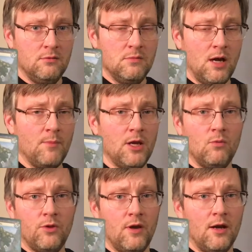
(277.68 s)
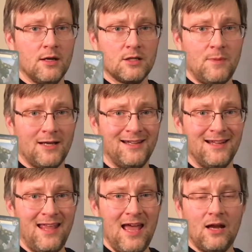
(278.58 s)
coming in with an unexpected
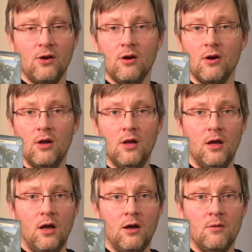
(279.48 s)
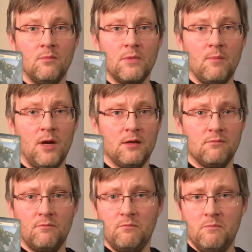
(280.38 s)
attacker, they might
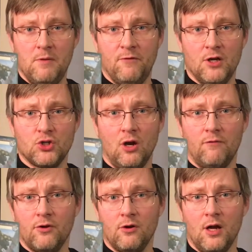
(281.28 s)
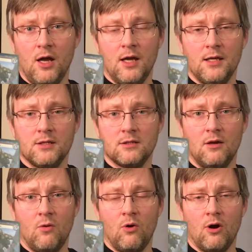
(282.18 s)
be finishing off one of your guys
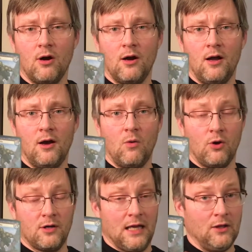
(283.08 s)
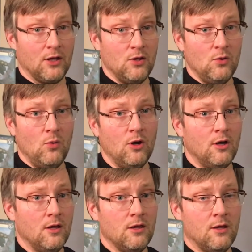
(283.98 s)
or killing you.
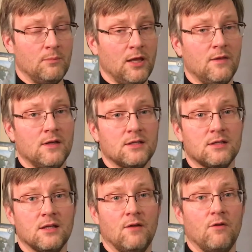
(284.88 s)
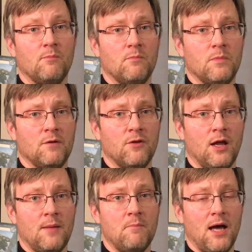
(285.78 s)
You can play this, give their
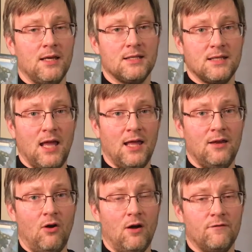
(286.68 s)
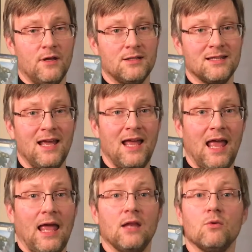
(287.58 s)
guy -10 offense,
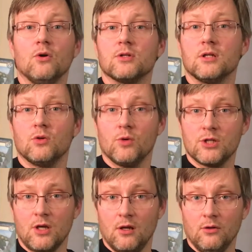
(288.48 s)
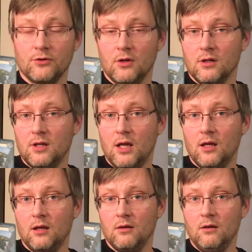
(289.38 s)
and you also get to recycle. So you can
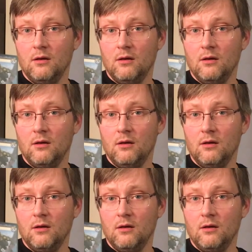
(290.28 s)
take